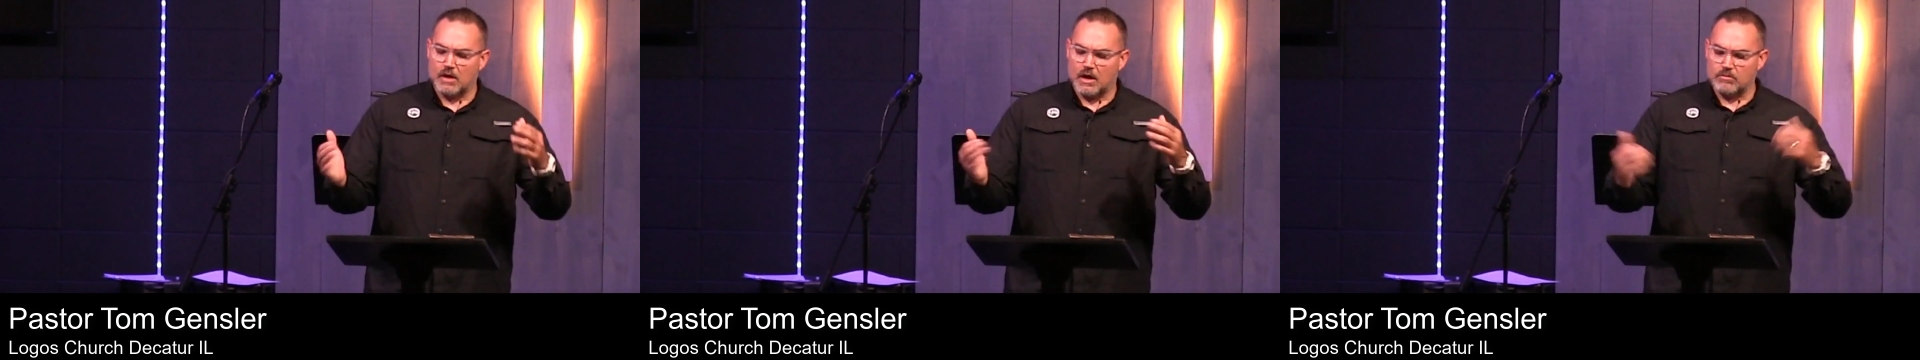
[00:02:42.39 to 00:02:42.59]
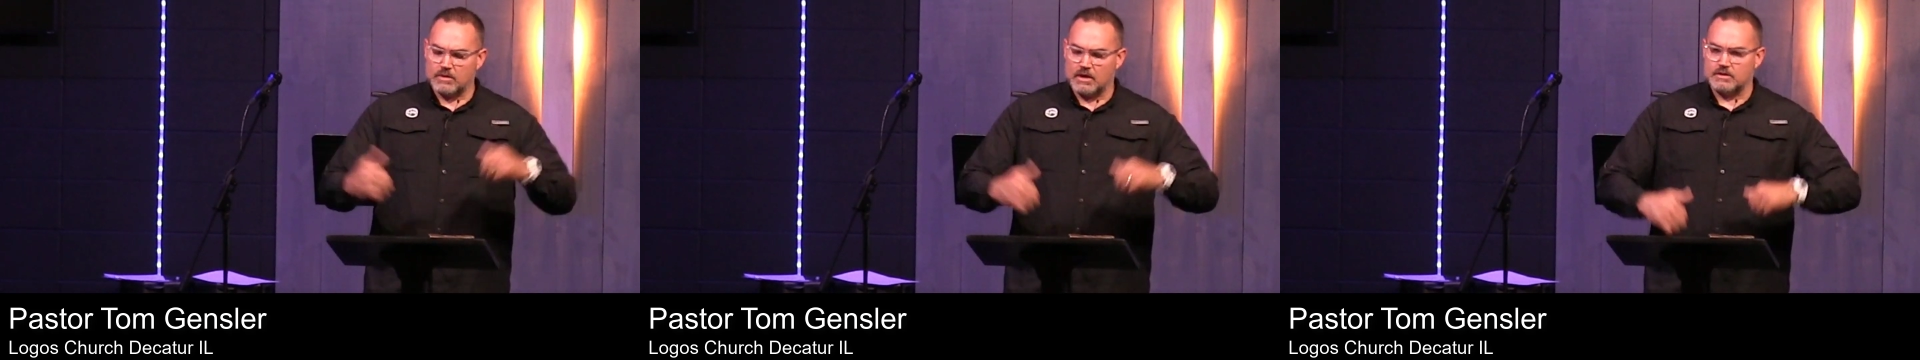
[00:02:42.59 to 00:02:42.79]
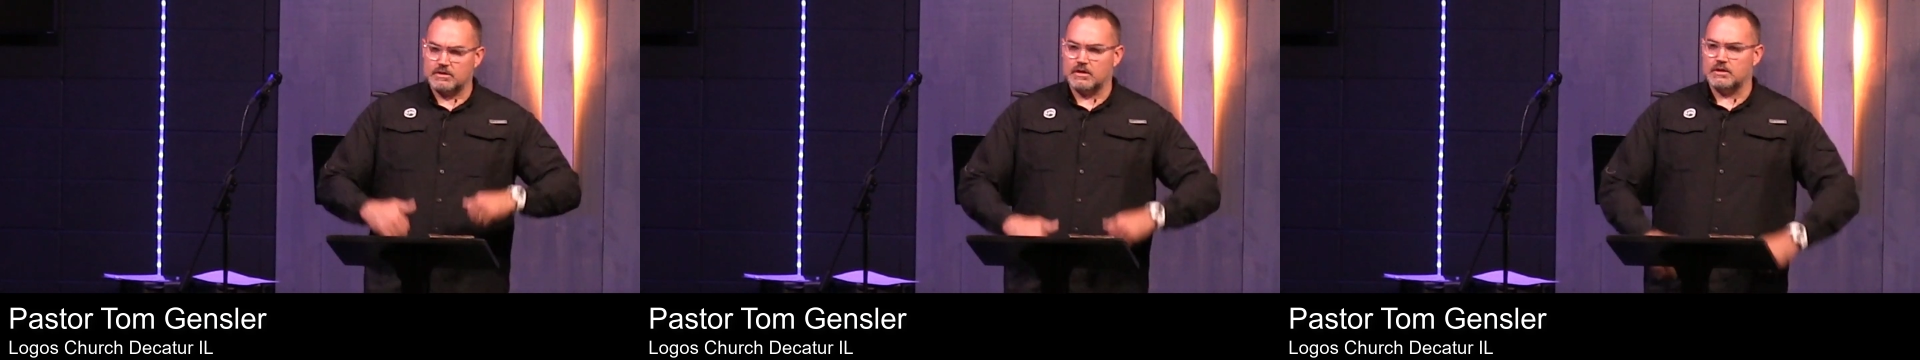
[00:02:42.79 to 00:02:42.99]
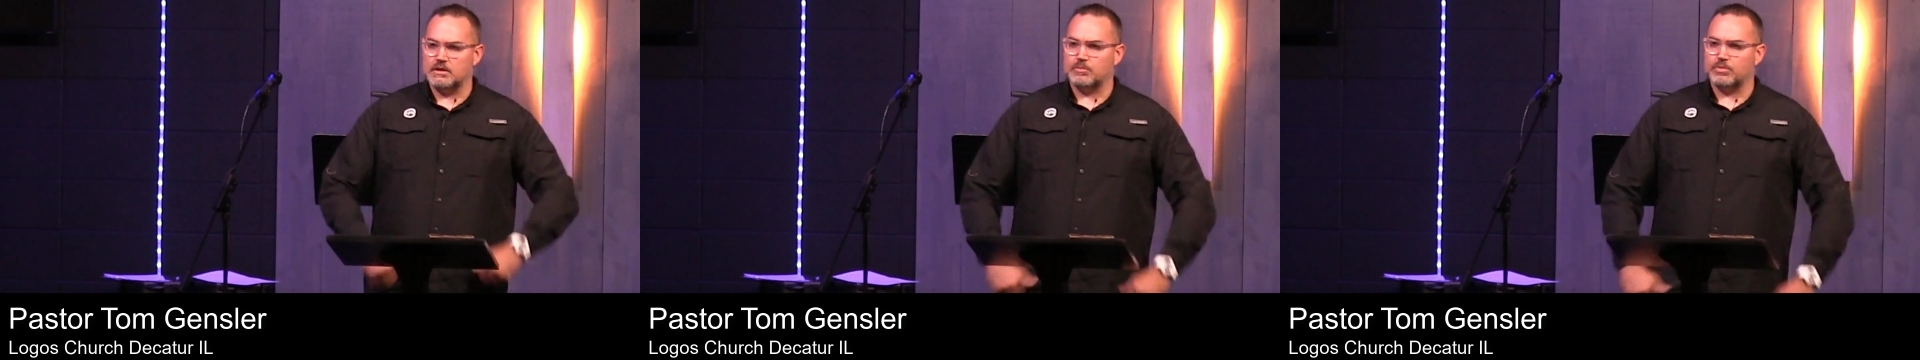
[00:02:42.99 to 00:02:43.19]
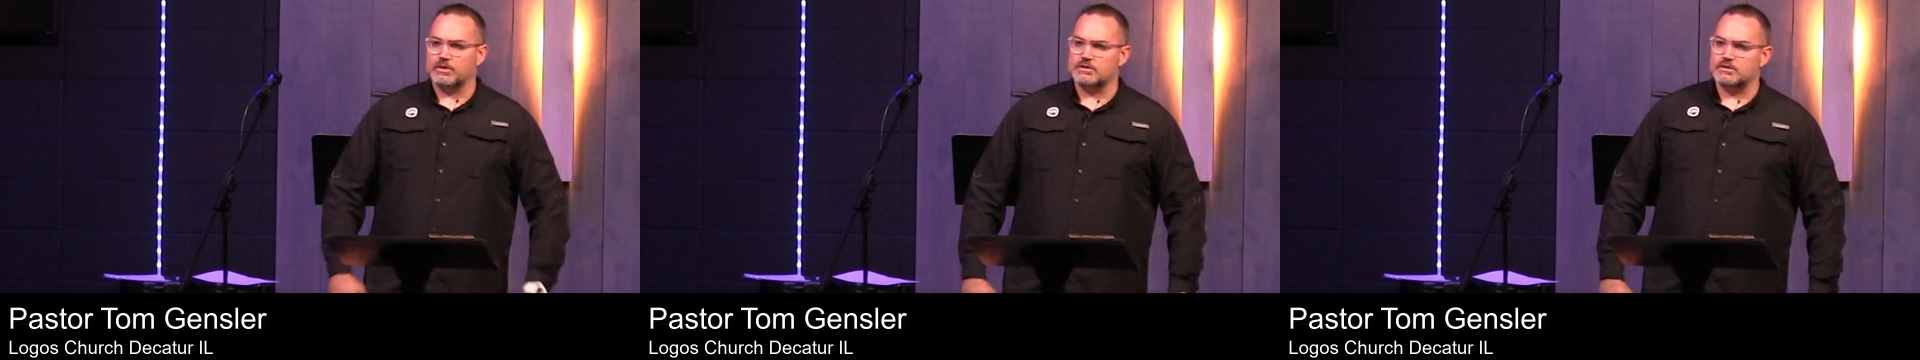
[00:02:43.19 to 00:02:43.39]
I'm not telling
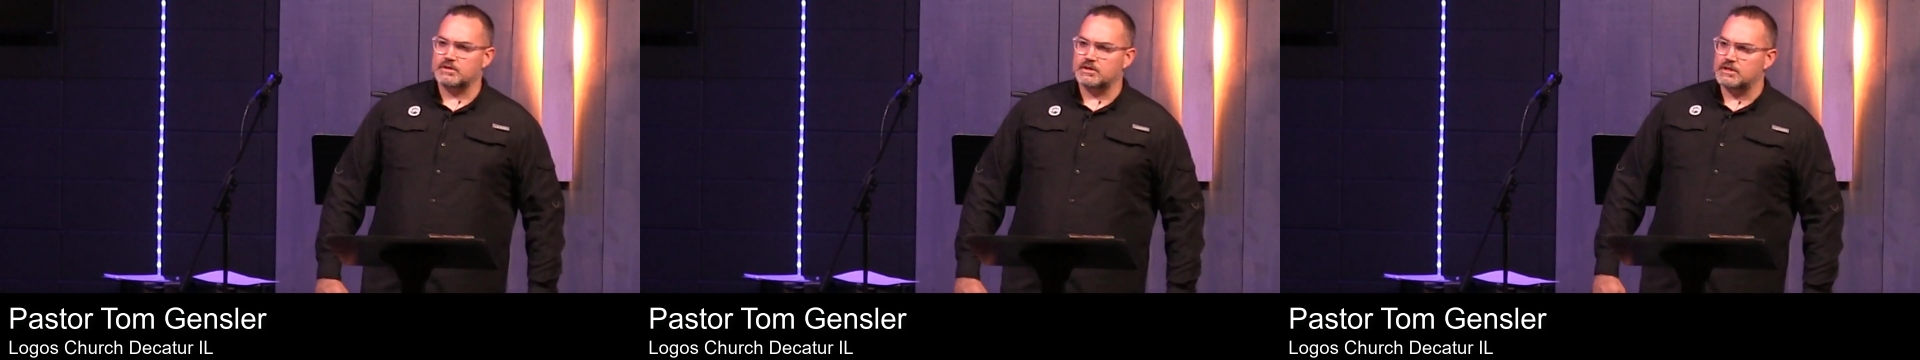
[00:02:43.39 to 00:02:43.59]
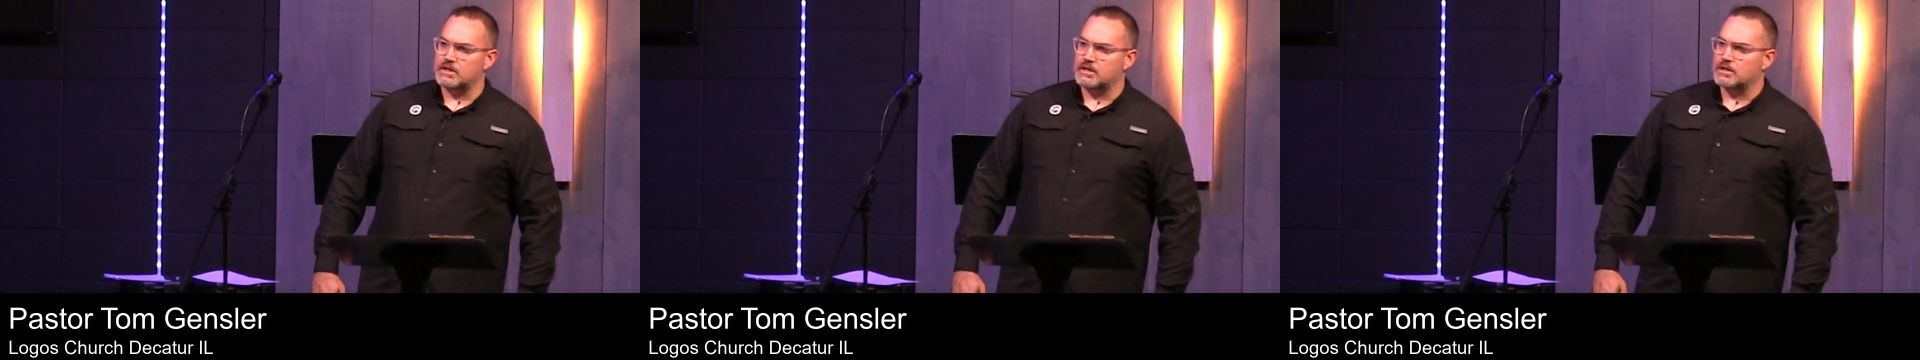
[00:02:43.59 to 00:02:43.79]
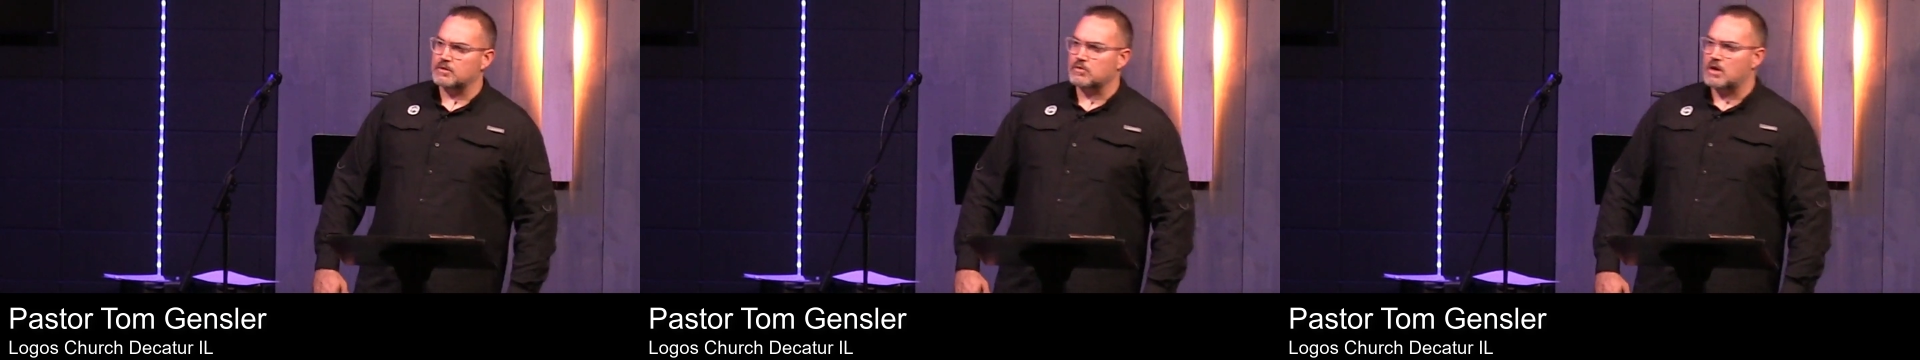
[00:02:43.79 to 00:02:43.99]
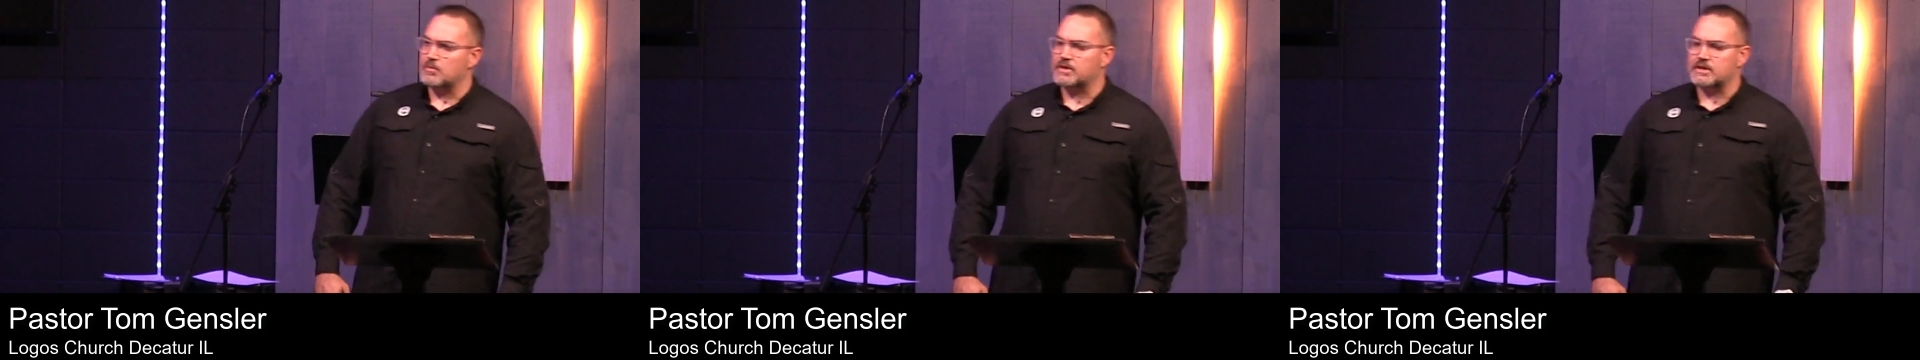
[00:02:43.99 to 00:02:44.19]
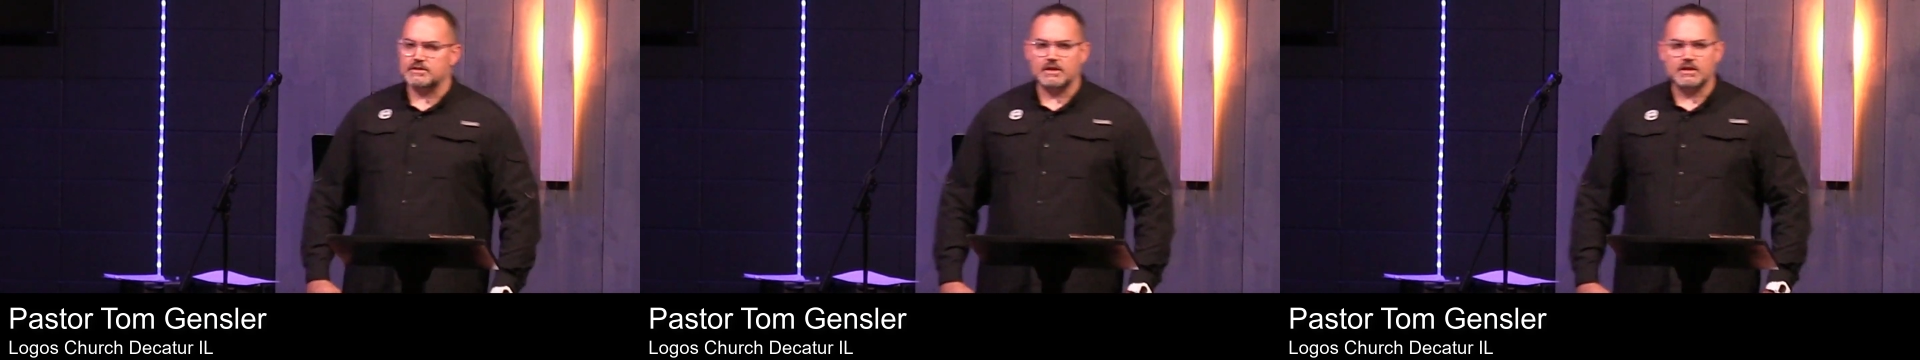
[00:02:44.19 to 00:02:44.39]
the person I did anything wrong
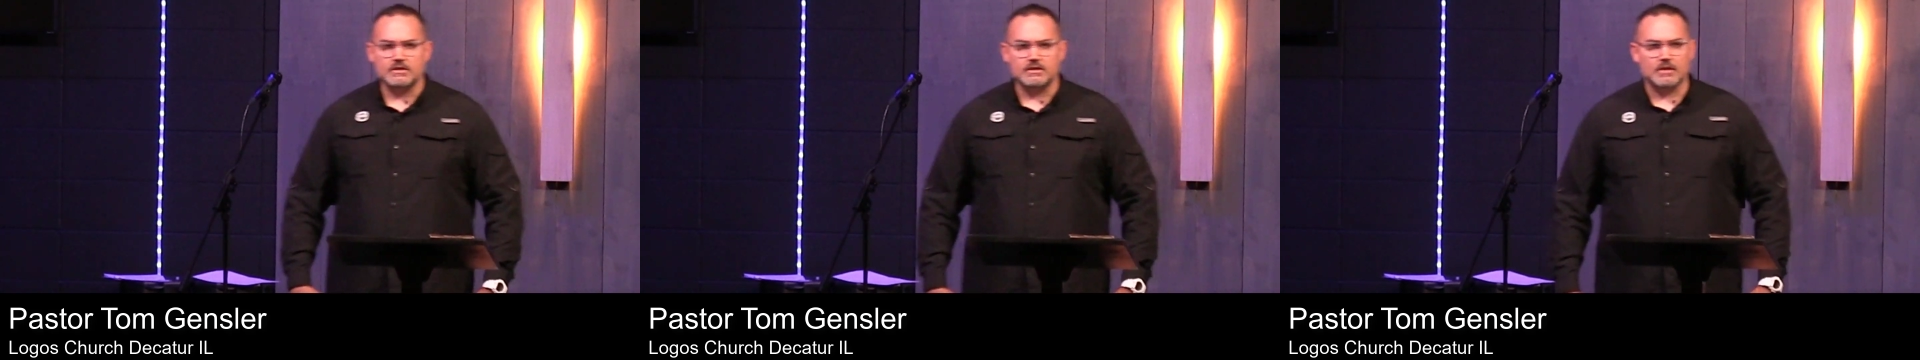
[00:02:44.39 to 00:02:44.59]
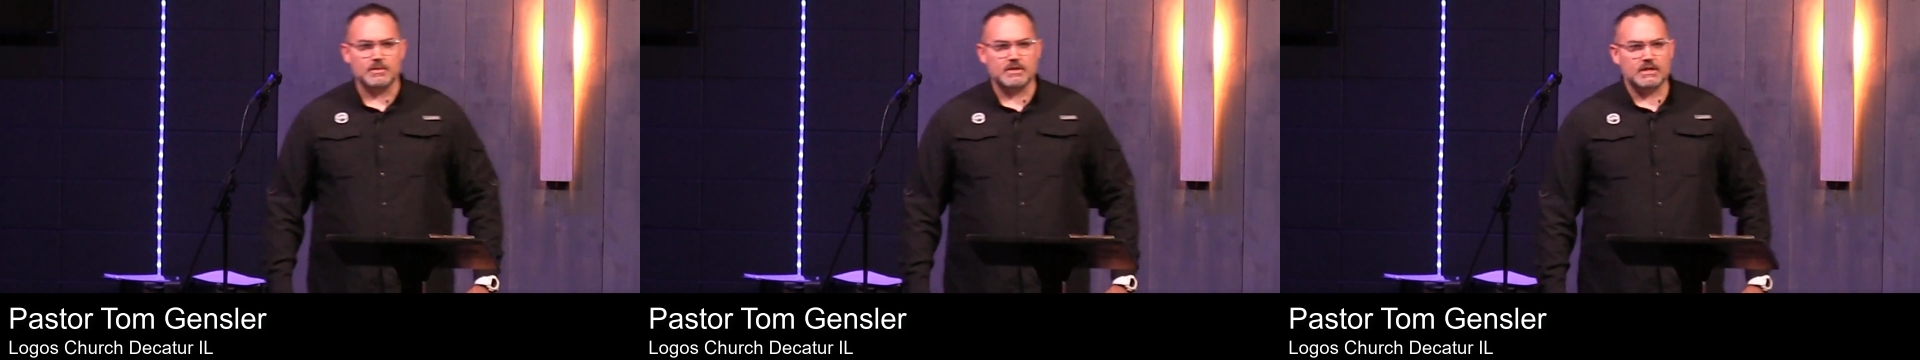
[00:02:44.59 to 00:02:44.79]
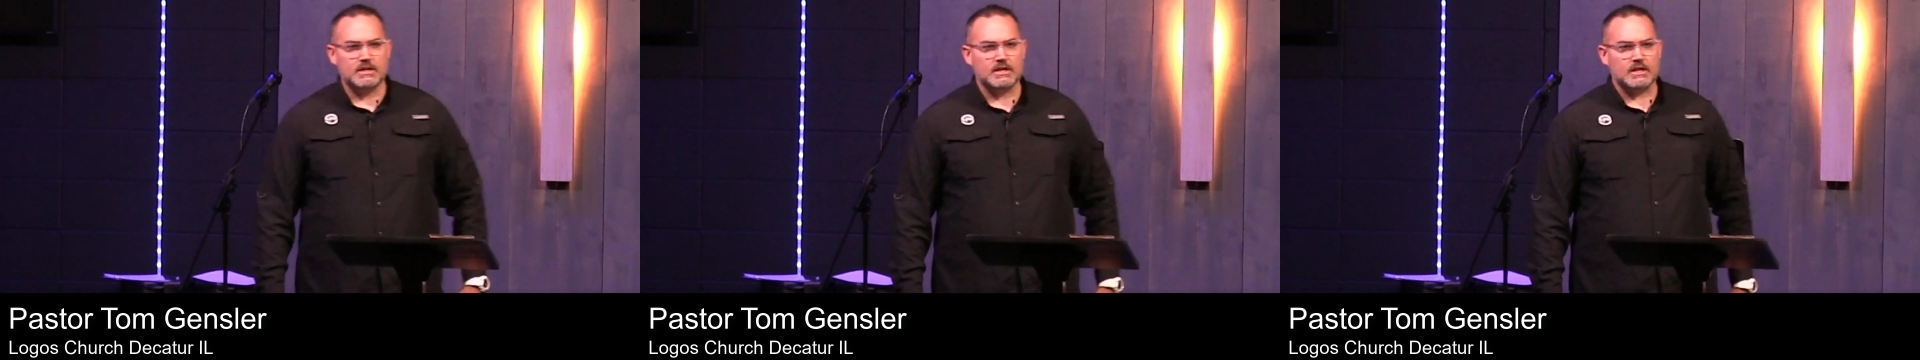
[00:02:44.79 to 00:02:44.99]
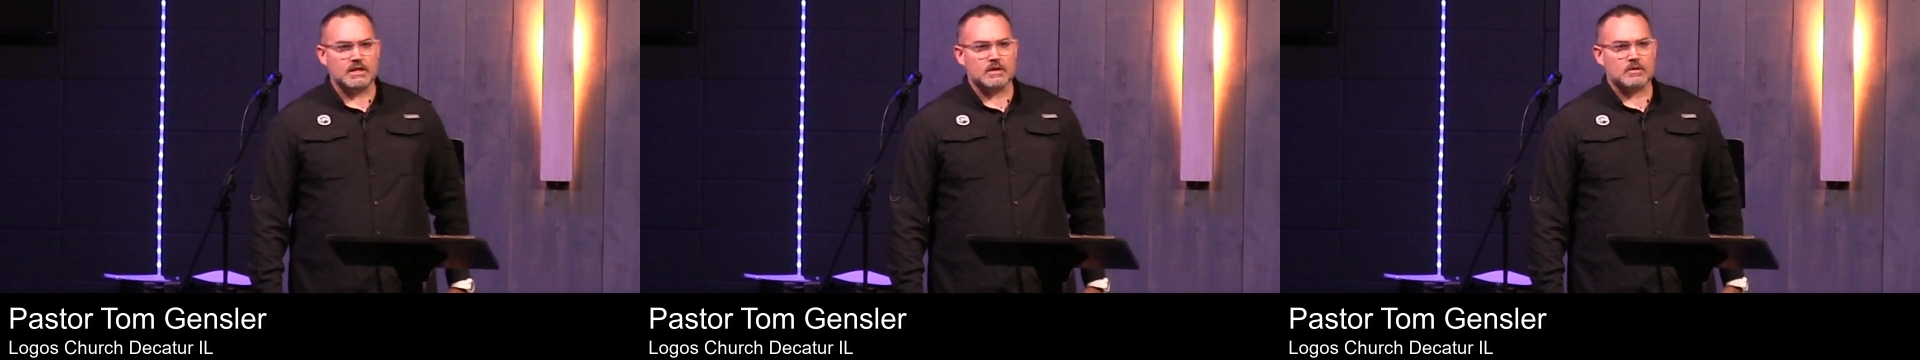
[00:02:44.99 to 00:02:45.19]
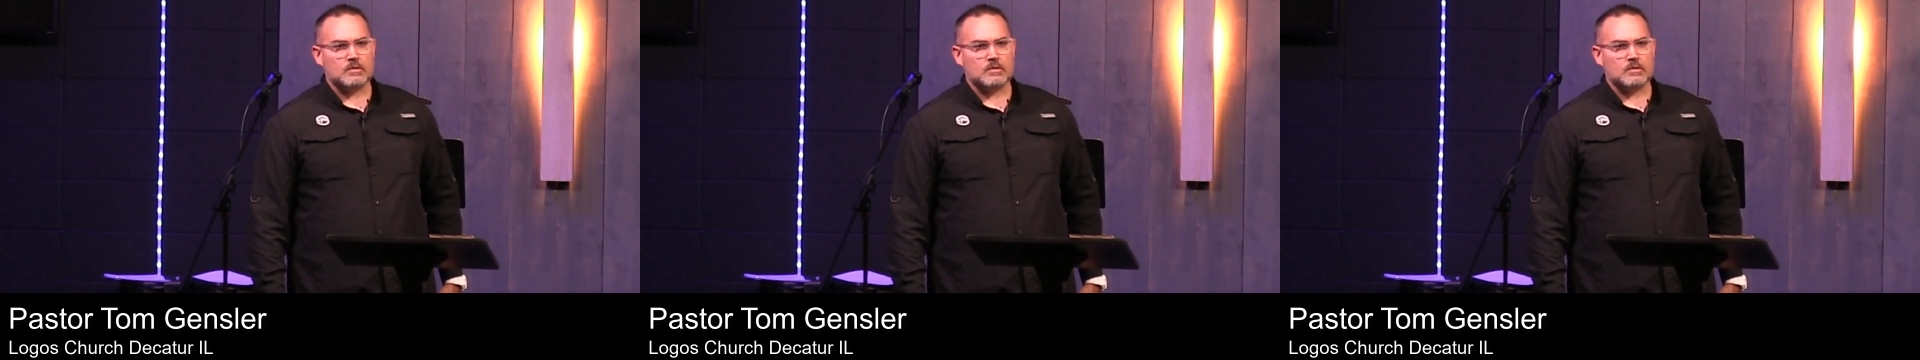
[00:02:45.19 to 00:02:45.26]
because they didn't tell me they did anything